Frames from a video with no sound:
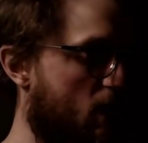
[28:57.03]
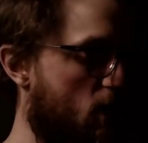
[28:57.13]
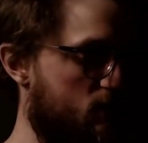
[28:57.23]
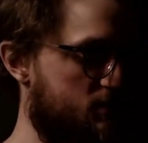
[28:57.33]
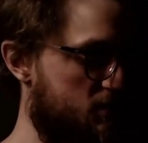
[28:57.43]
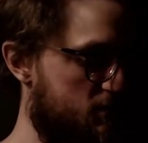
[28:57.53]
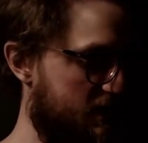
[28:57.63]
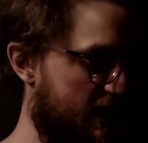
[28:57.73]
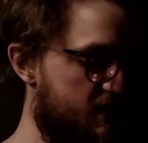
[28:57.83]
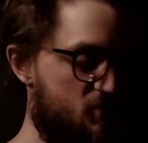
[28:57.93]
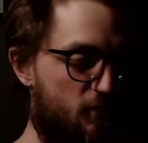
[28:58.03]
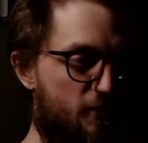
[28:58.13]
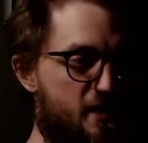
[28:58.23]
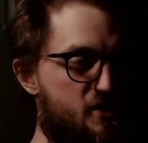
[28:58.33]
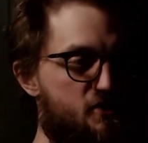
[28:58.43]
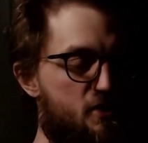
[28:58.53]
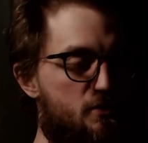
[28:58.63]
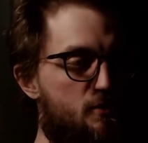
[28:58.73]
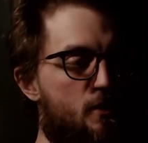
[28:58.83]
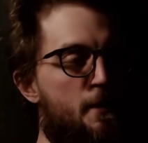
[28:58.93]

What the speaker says: I was using Angelfish to